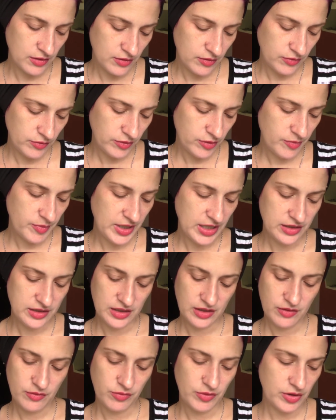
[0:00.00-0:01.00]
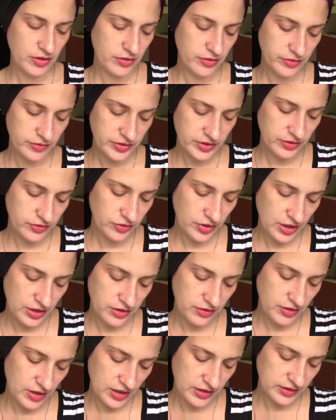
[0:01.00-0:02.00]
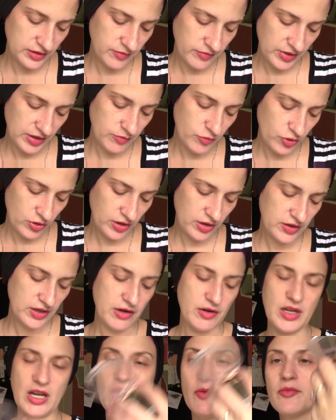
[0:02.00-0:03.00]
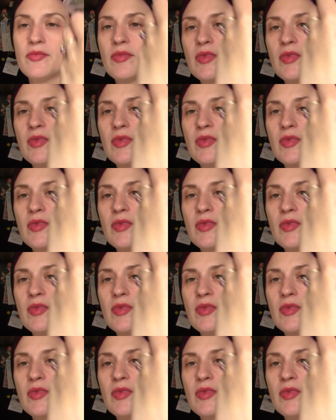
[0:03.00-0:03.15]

Romantic Rose. I'll try to do kind of something more. There we go.